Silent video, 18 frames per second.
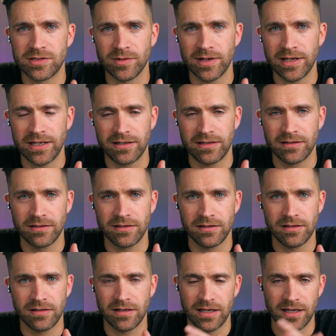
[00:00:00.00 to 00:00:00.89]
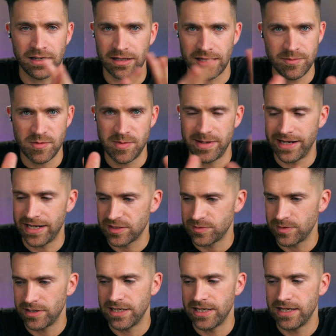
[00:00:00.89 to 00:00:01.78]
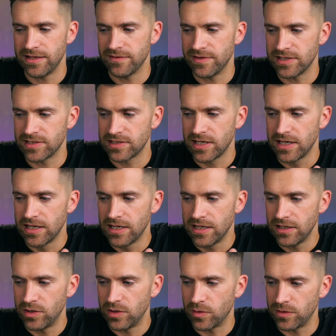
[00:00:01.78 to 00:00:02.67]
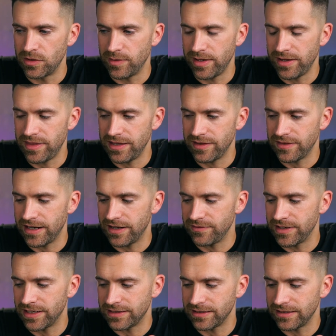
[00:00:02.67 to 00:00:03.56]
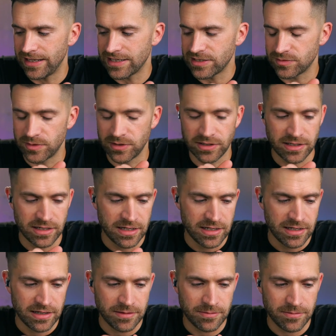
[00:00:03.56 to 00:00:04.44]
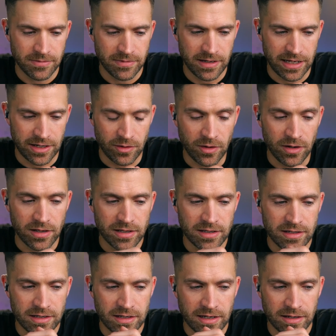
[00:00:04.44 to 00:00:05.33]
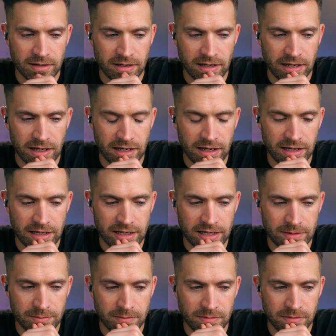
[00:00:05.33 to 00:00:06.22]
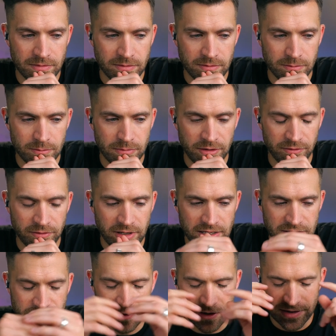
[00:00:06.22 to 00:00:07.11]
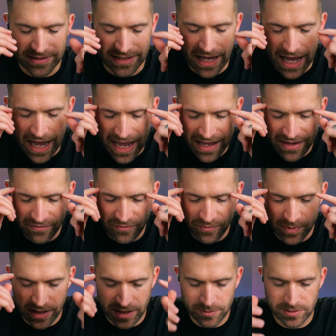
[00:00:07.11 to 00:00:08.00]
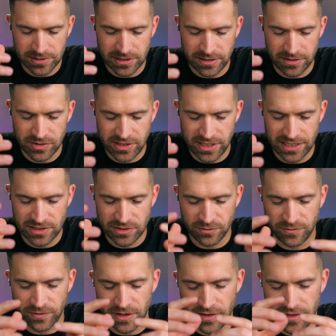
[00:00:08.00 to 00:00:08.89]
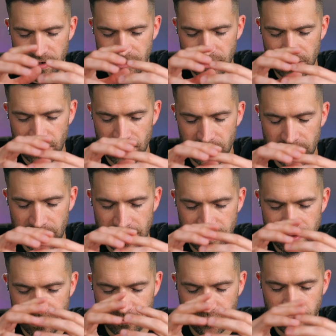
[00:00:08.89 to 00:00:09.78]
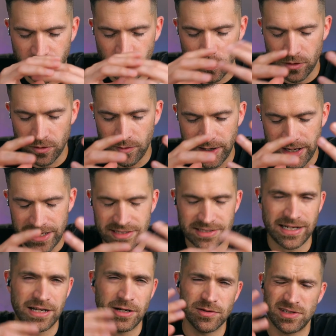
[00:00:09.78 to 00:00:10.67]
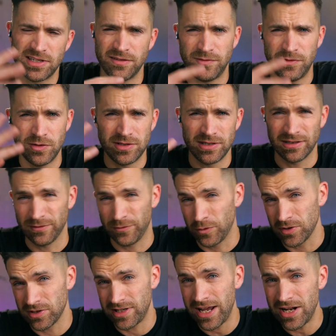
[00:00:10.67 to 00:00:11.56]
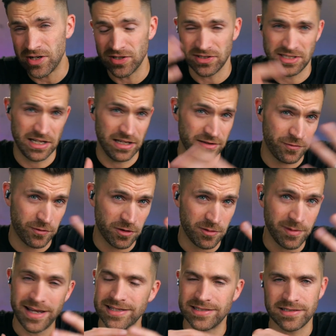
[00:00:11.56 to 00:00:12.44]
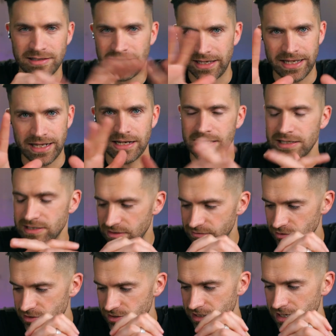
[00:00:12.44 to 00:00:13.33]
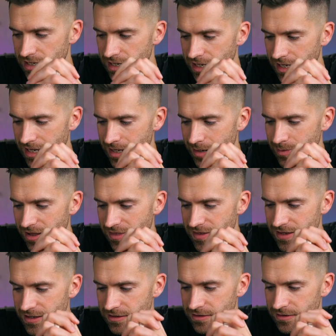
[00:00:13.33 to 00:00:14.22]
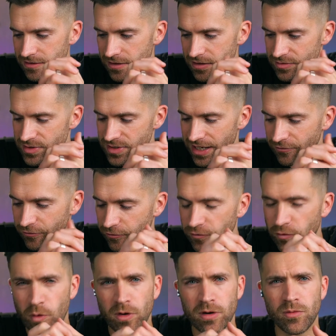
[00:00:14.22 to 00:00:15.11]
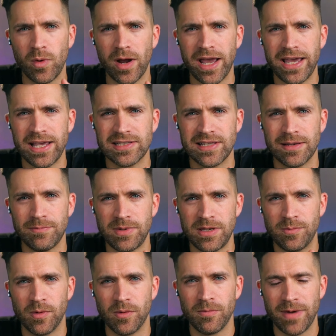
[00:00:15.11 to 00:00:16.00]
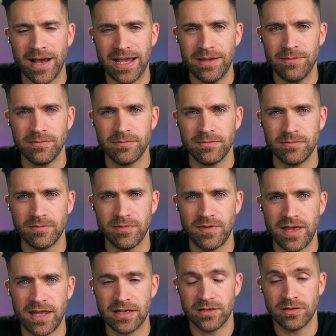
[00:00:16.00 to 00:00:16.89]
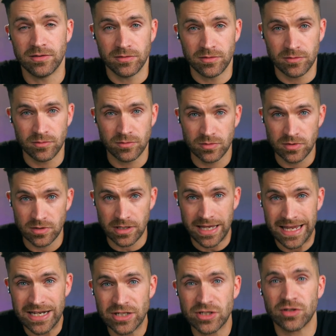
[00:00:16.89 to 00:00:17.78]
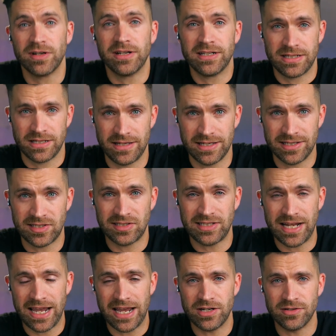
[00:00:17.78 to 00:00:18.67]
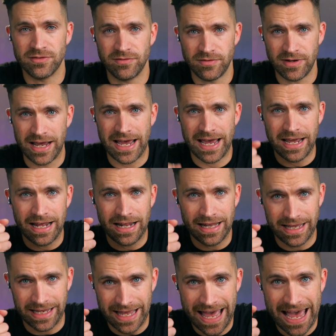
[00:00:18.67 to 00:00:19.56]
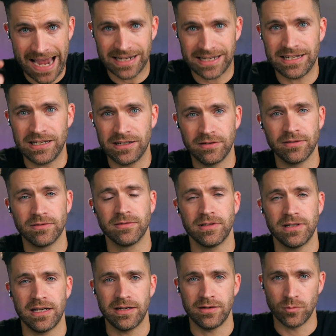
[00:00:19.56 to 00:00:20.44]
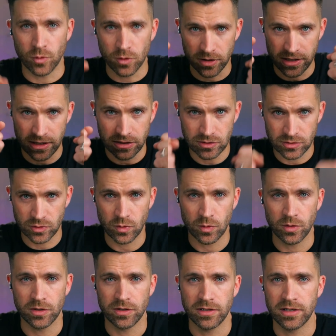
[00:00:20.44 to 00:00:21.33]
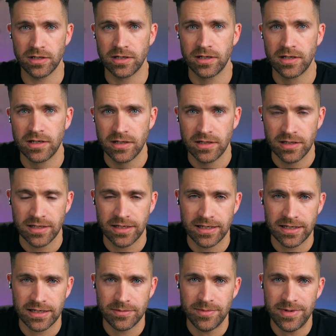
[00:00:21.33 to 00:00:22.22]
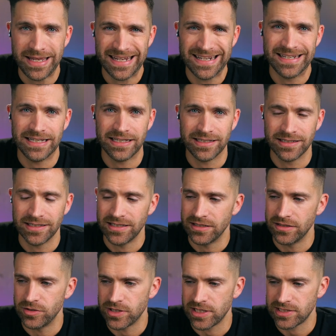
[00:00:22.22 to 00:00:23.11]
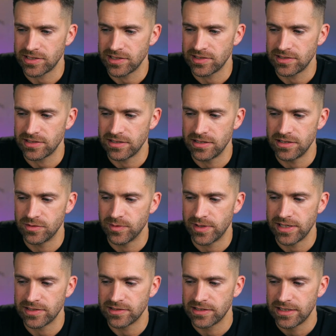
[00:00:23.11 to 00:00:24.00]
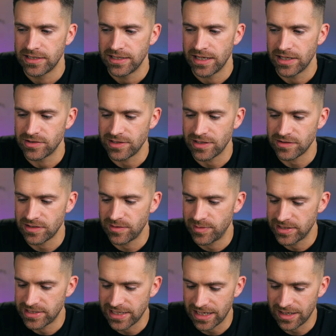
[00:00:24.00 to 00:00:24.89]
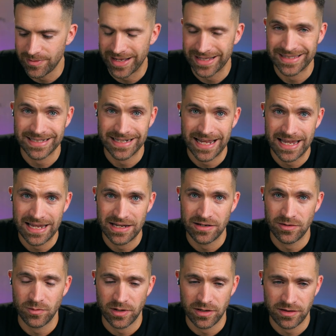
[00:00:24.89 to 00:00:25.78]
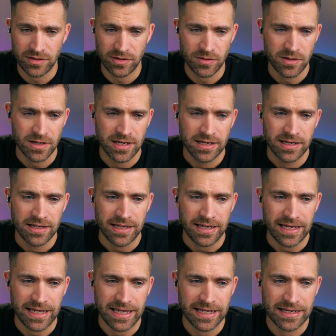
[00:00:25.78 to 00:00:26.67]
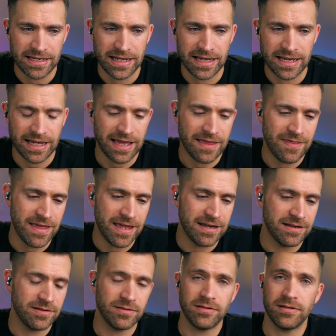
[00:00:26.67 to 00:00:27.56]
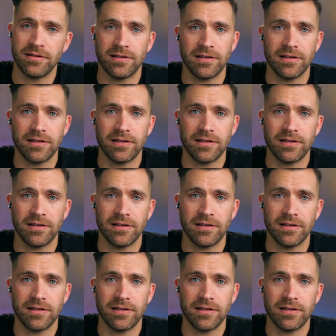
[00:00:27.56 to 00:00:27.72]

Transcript: do I claim to be an expert in any of this, nor do I think that I've got the last word at all. But as far as I've been able to understand so far, there are, I think, 4 ways, and I know it's confusing, the 4 stages and now the 4 ways. I get it, it's confusing. But I think there's like 4 ways that people might then enter into this stage of like acting and working toward ending injustice in these ways. And so that's what I'm going to talk about today with you. And then